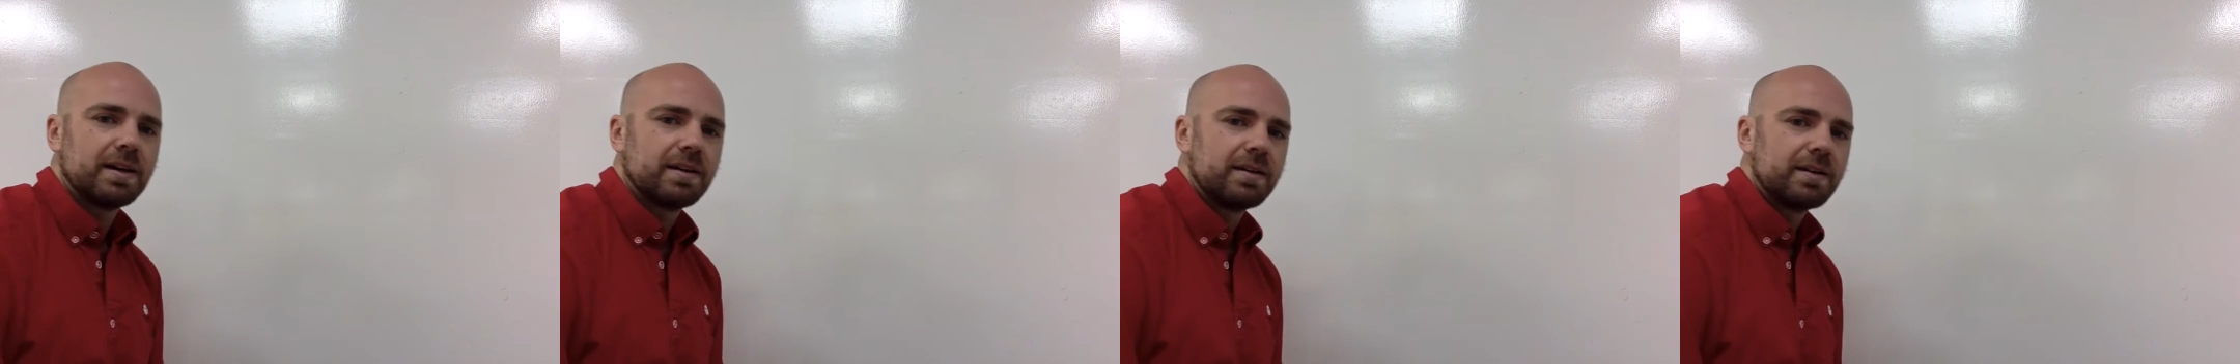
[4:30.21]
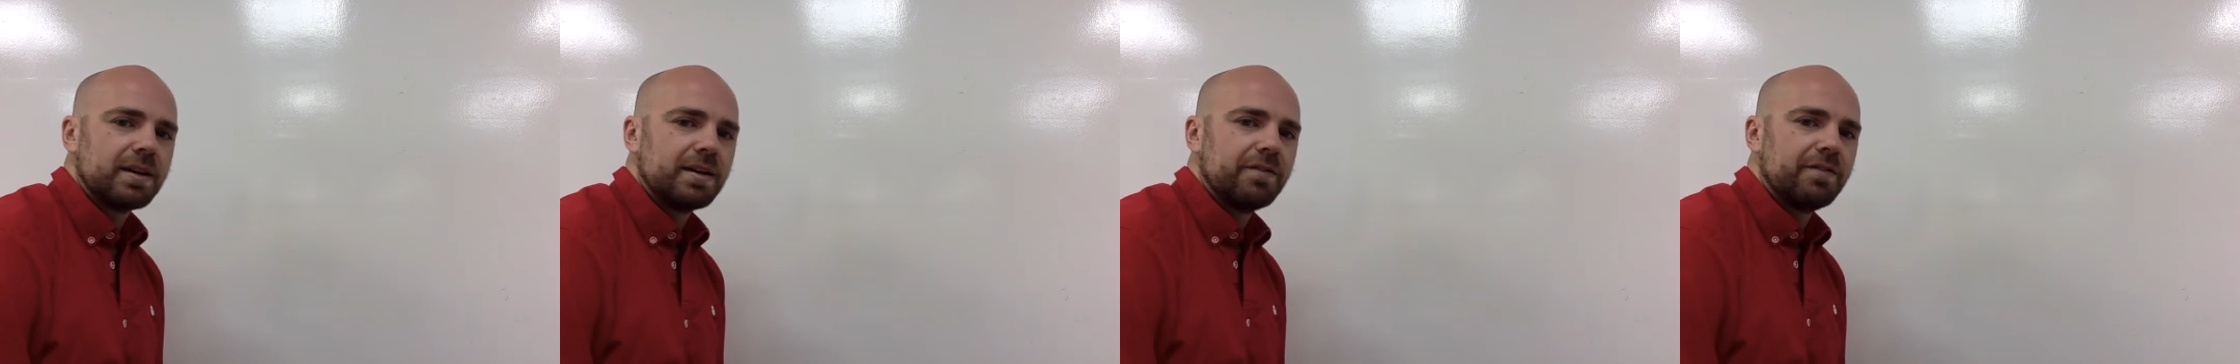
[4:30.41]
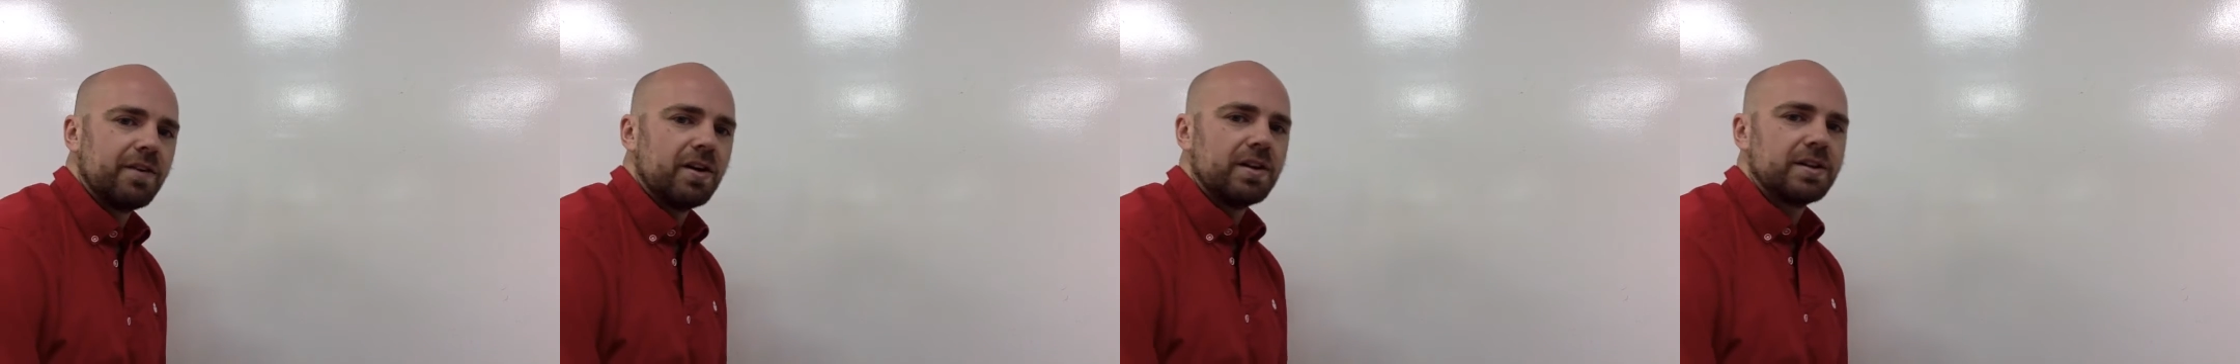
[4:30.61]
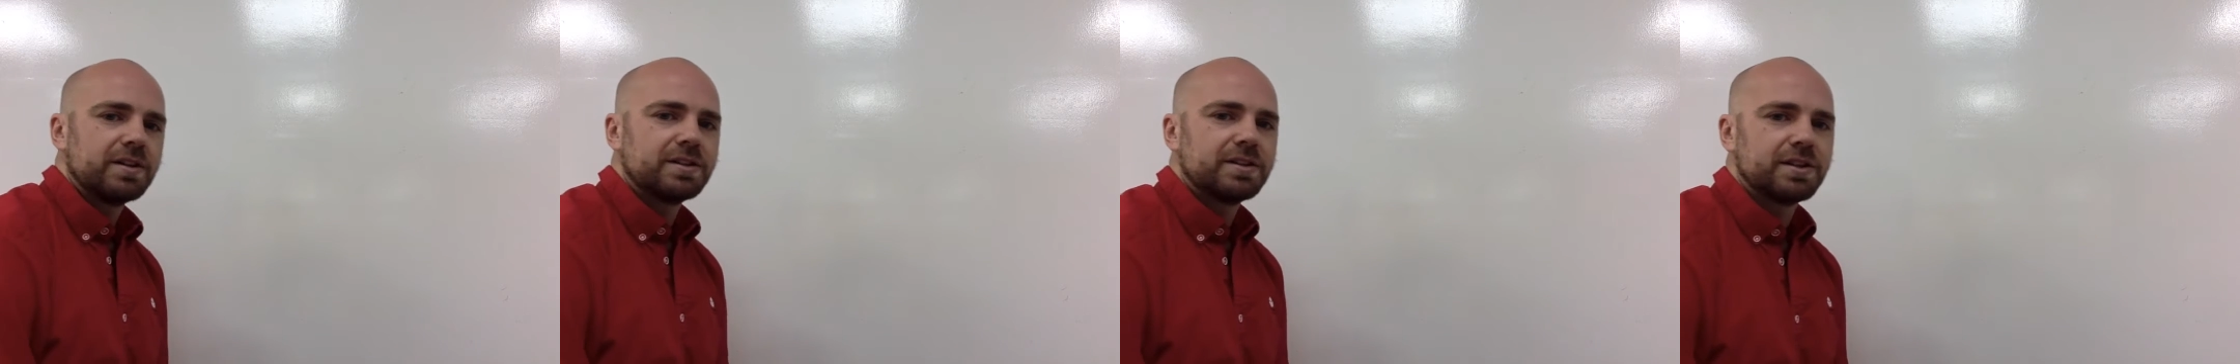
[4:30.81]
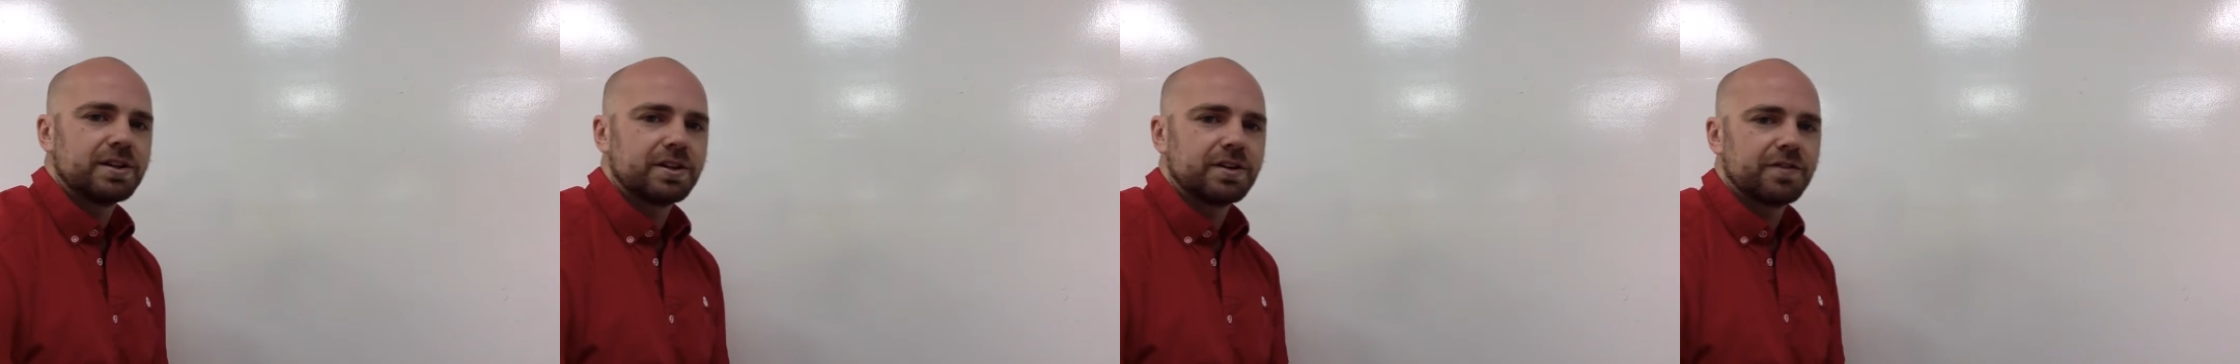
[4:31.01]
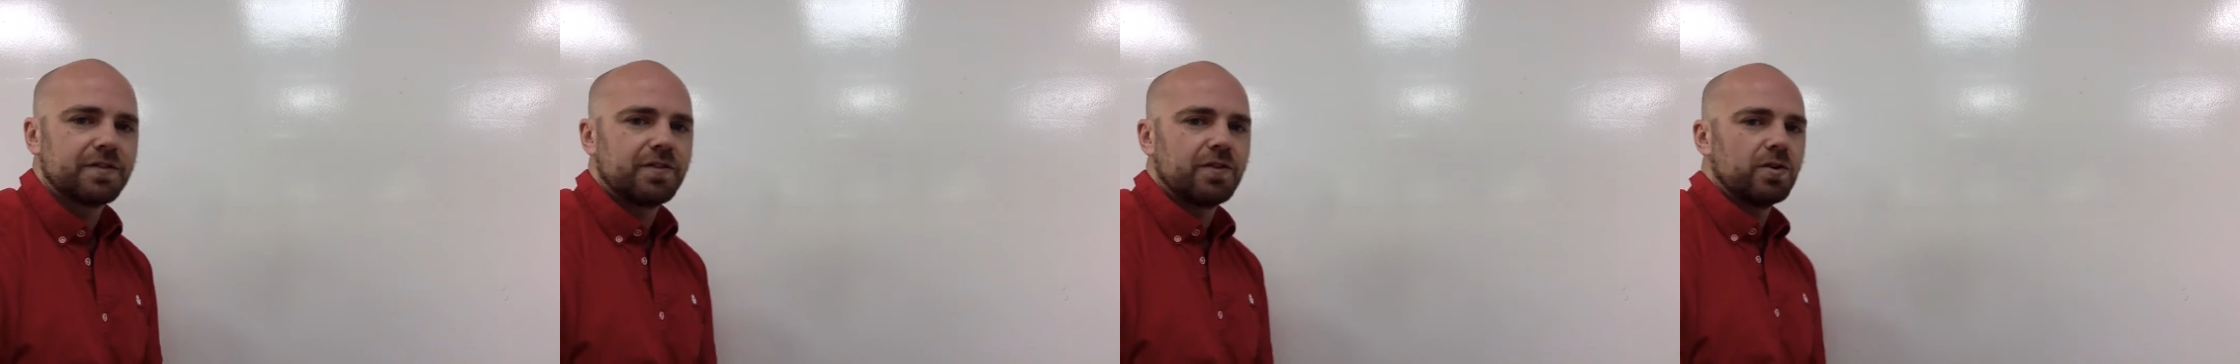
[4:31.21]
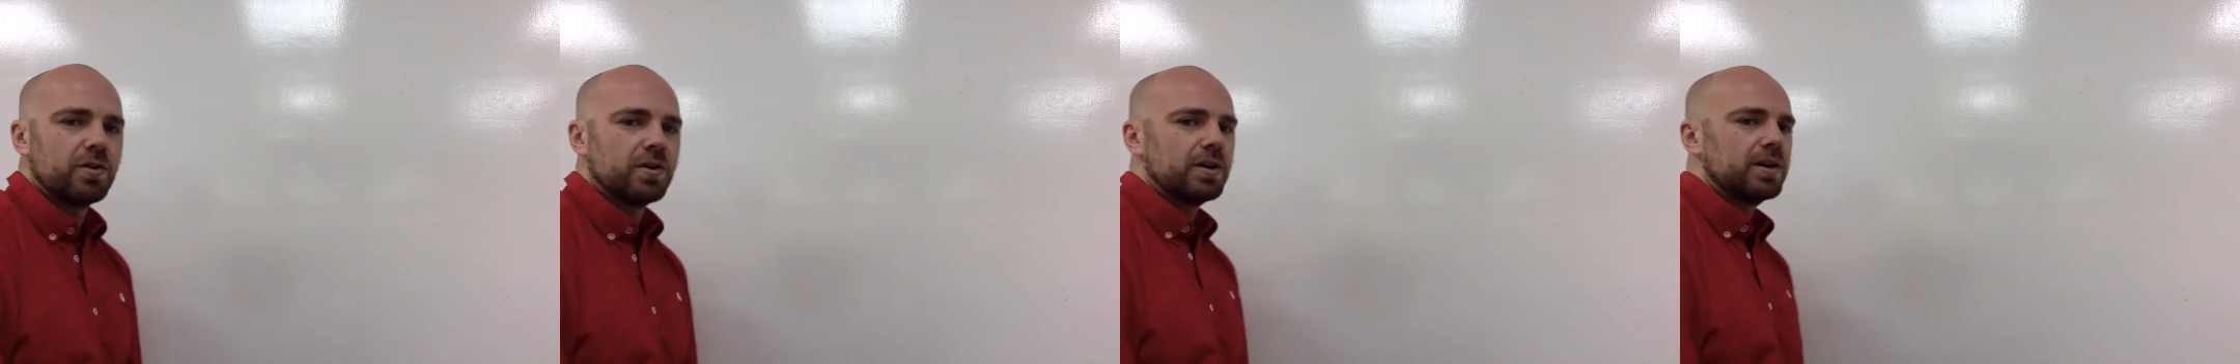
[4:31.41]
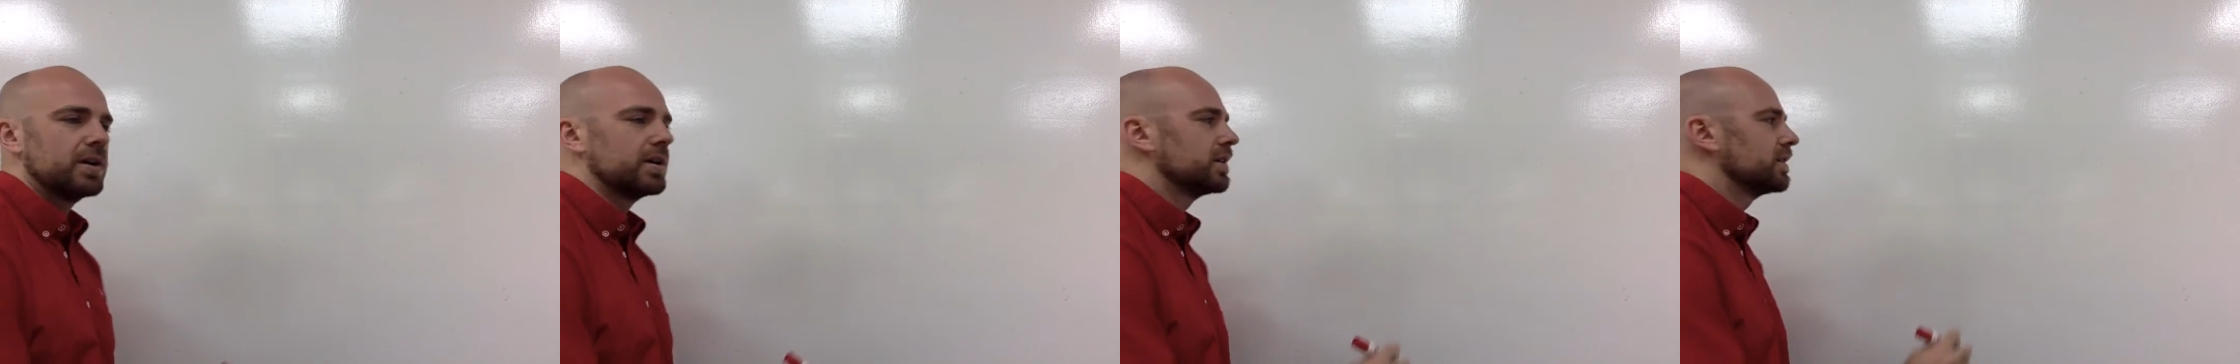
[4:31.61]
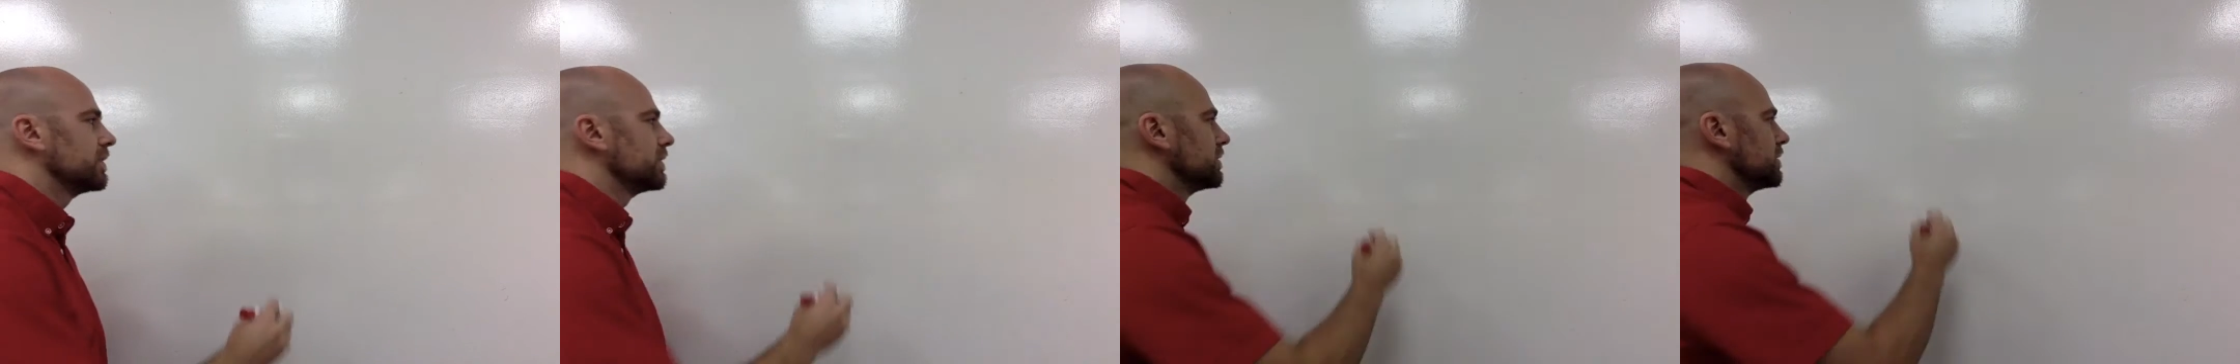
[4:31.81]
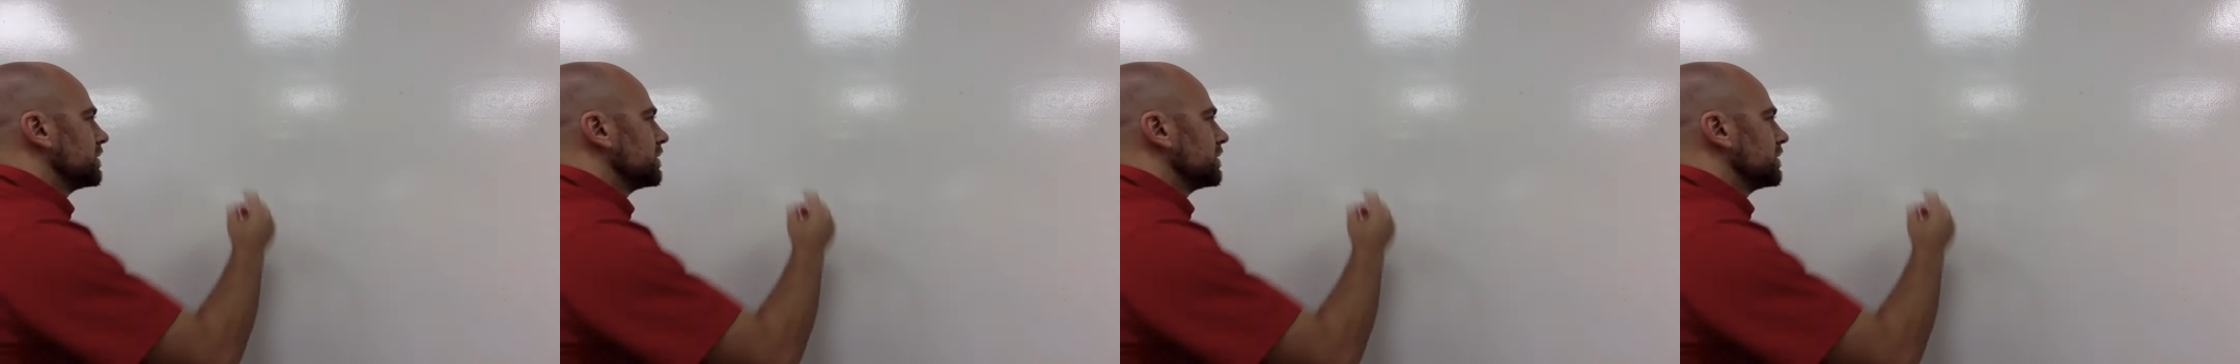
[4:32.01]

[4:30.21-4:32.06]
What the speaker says: he volunteered for